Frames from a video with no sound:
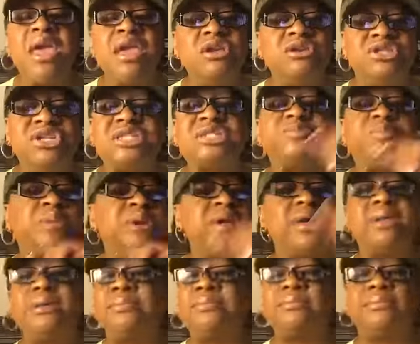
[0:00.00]
You just
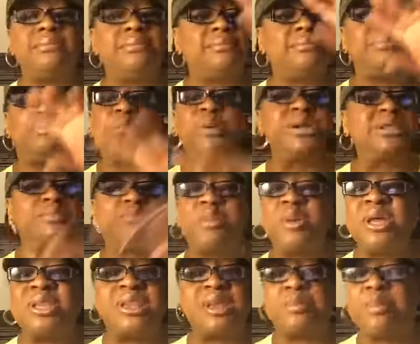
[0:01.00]
put put
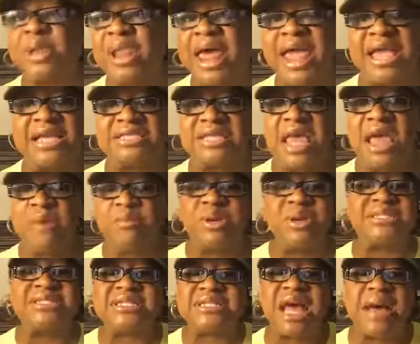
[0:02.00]
put the place
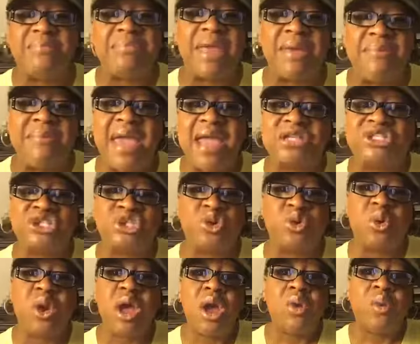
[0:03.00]
put something that makes
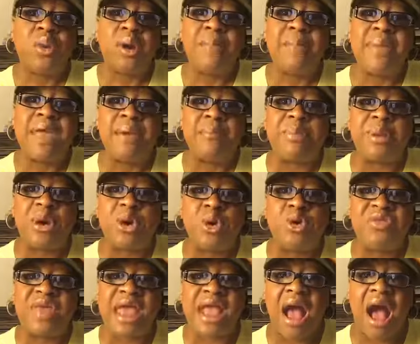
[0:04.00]
you remember
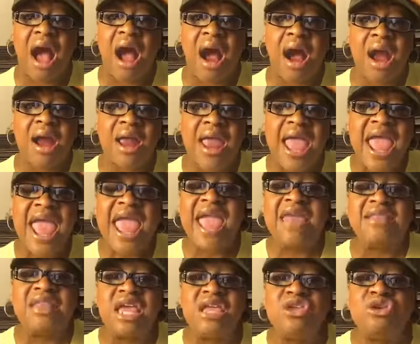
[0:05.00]
who they are
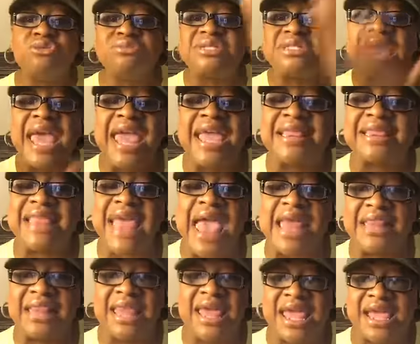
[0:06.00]
and then you take
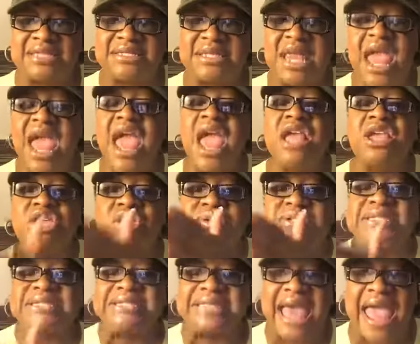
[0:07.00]
that list and you
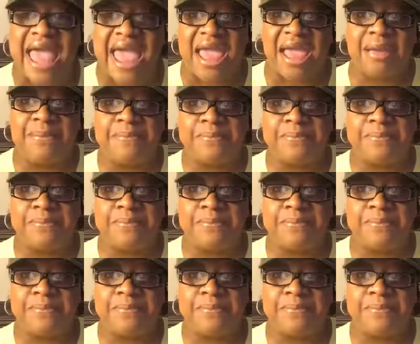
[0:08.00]
say